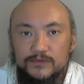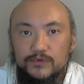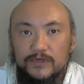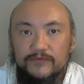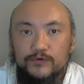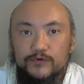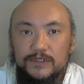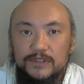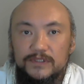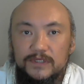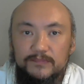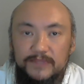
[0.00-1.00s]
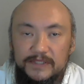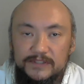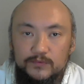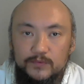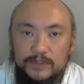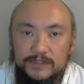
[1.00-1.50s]
or avoiding the
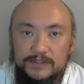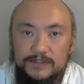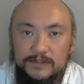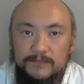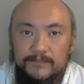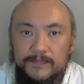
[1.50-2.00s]
unpleasant ones.